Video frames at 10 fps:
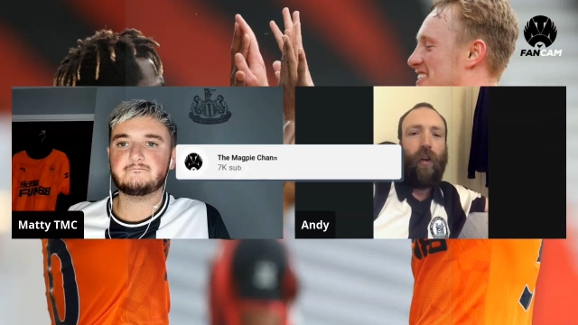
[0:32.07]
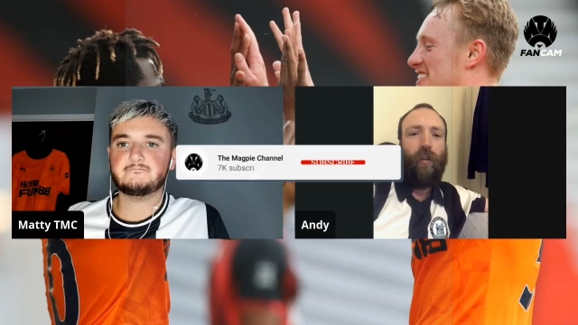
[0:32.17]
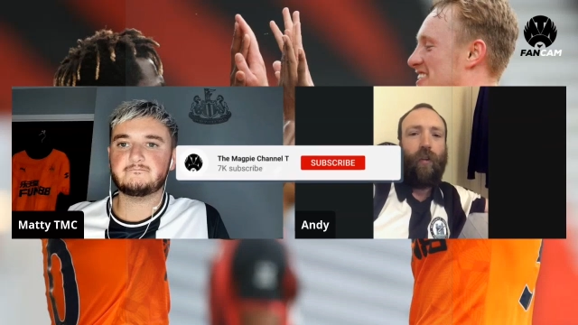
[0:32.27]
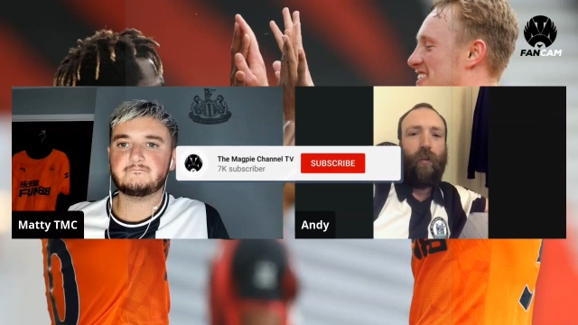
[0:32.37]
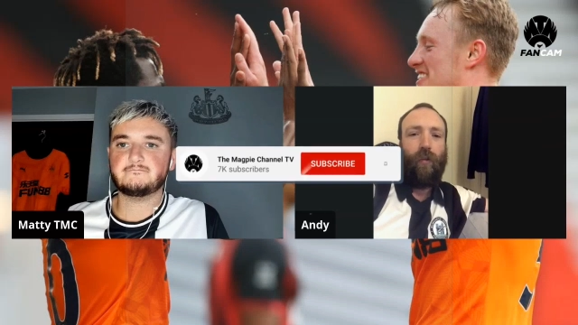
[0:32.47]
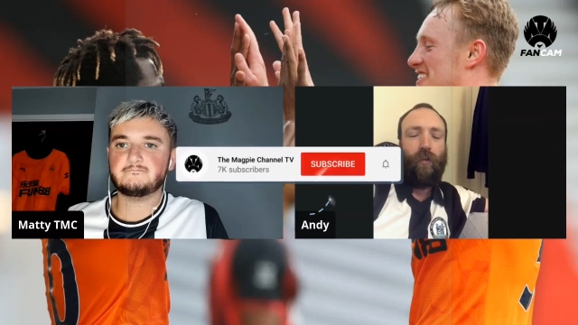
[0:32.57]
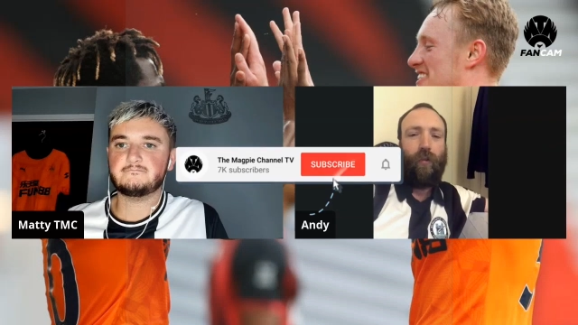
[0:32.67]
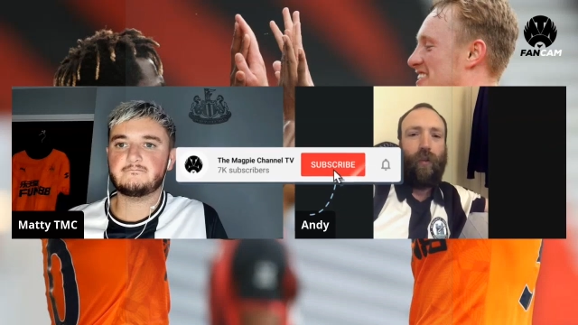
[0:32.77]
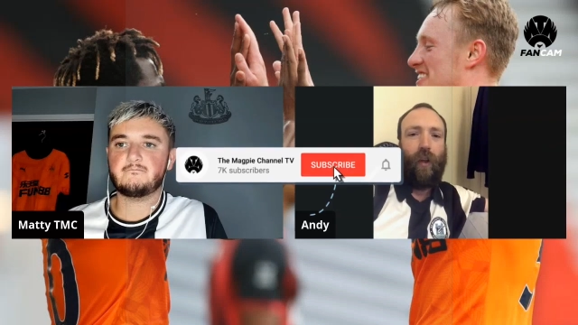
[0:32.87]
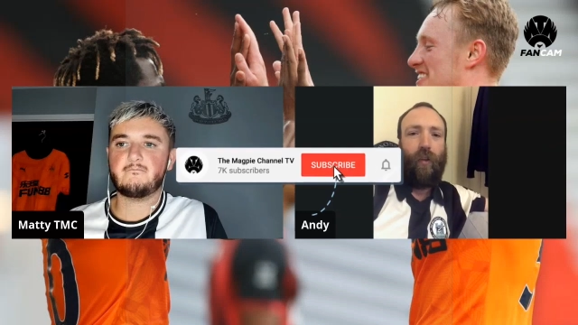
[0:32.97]
Speaker 1: to
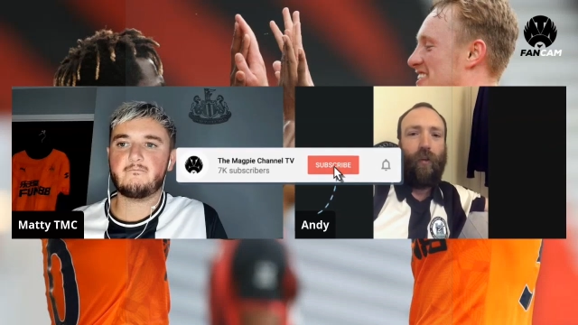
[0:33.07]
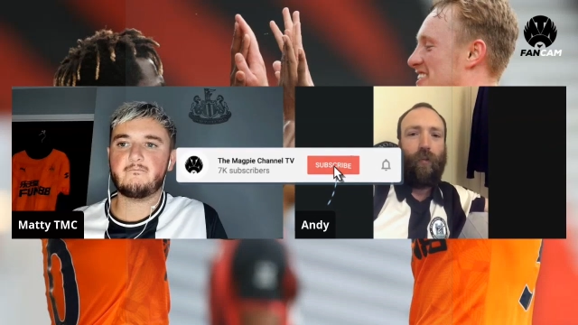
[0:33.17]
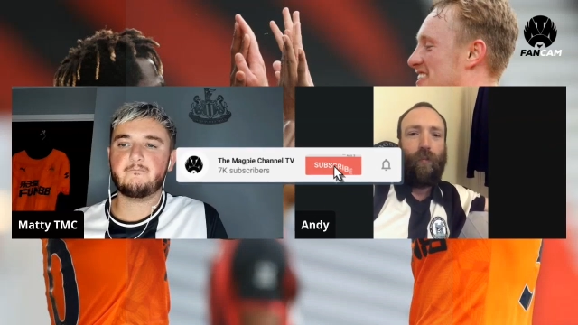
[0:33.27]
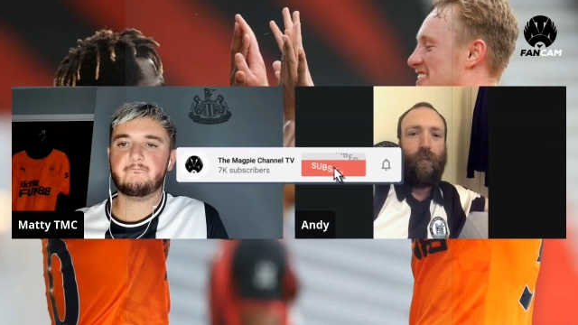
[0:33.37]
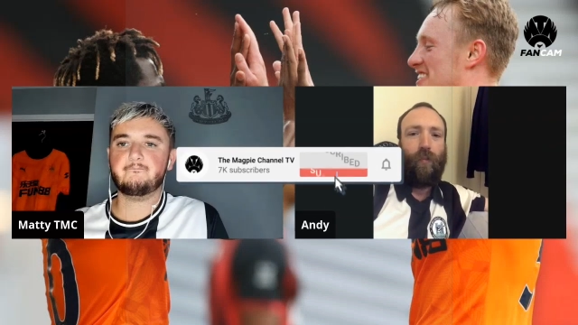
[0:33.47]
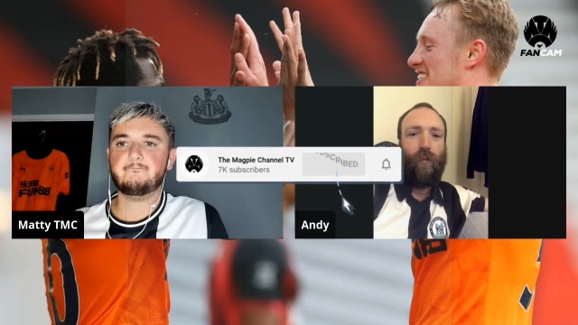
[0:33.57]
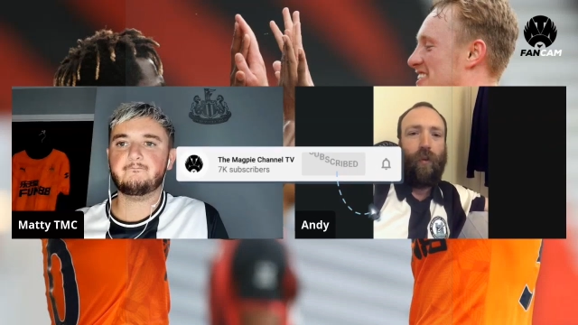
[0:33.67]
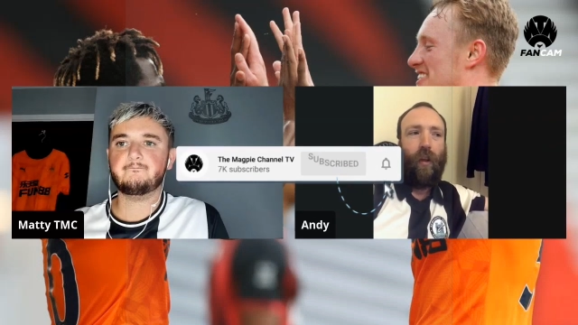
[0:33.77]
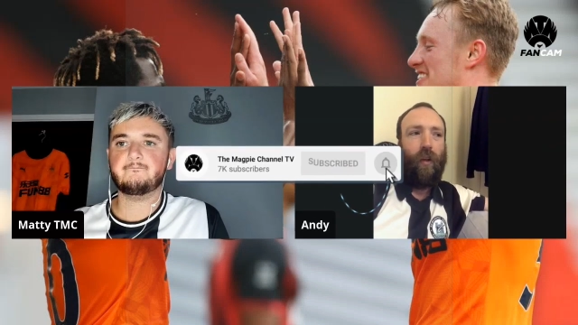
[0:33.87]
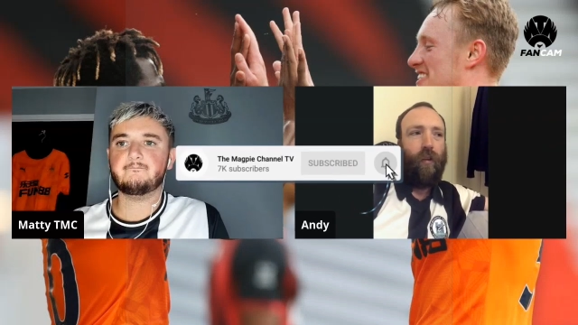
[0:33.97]
think that
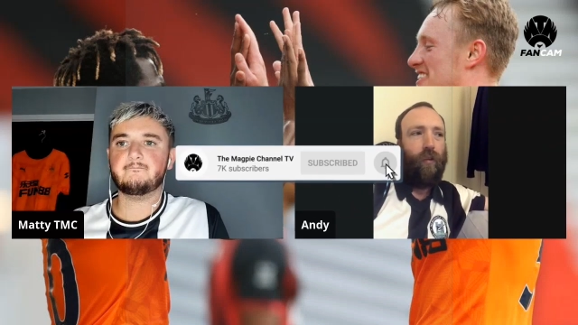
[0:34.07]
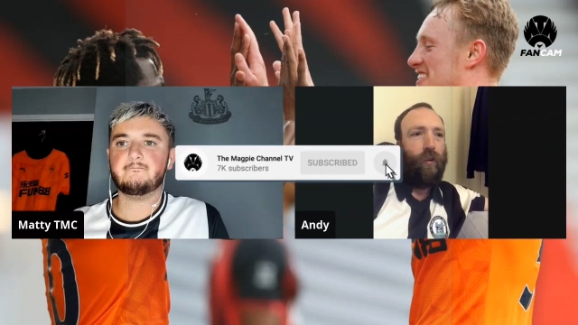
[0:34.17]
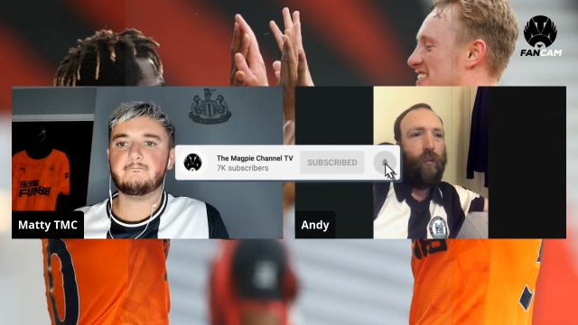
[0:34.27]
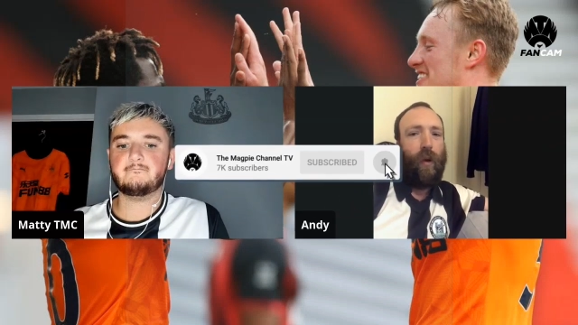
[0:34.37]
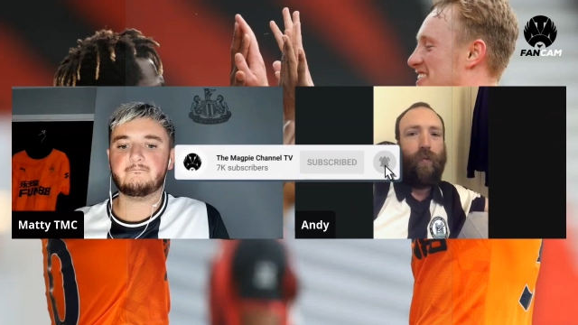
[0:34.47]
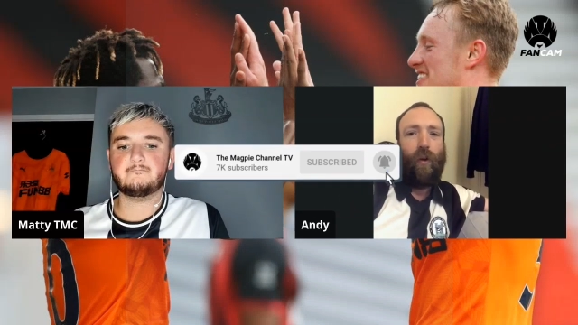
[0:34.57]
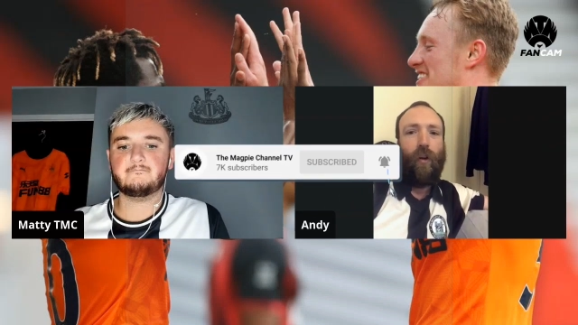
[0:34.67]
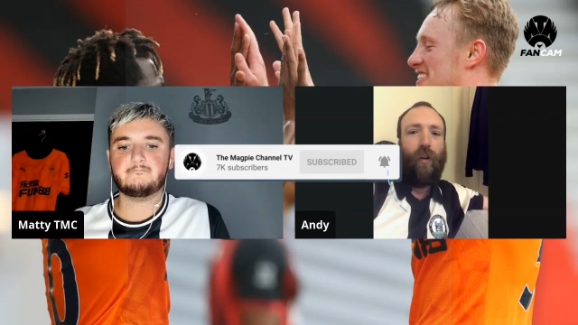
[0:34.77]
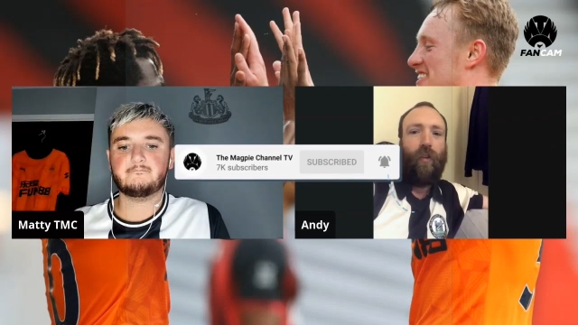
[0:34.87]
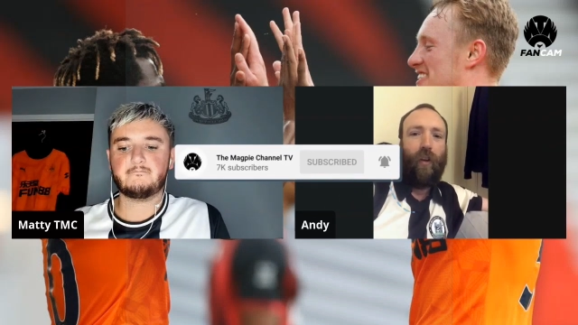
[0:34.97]
you know we haven't really
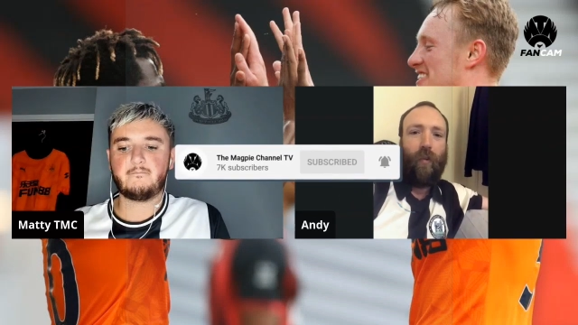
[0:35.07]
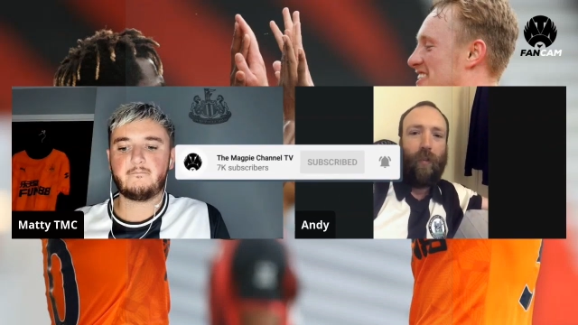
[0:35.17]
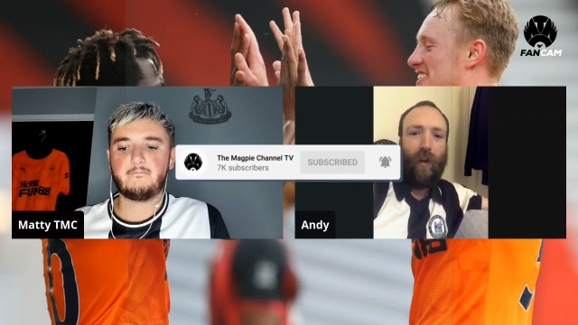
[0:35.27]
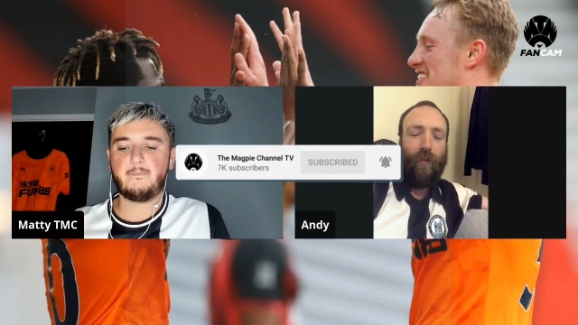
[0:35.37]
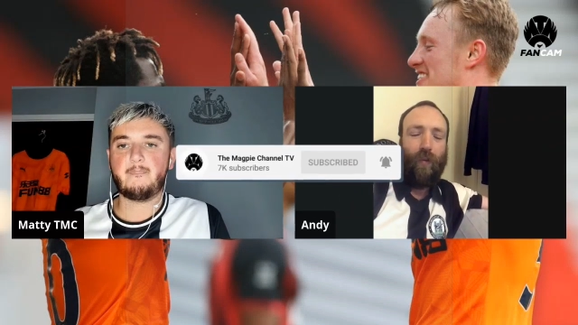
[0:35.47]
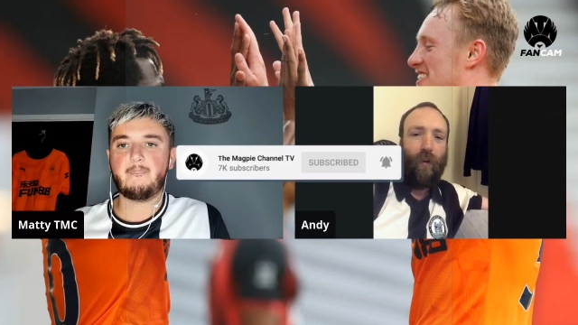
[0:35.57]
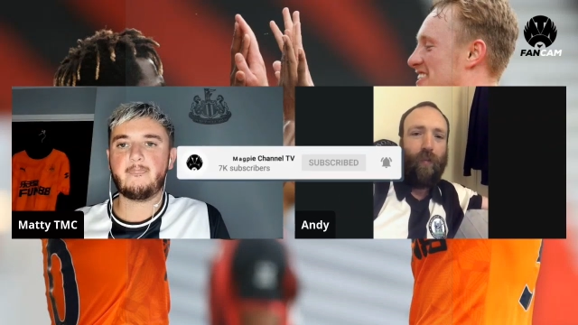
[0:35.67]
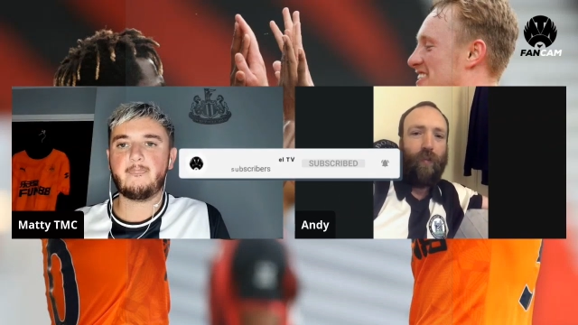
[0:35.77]
got anything to play for,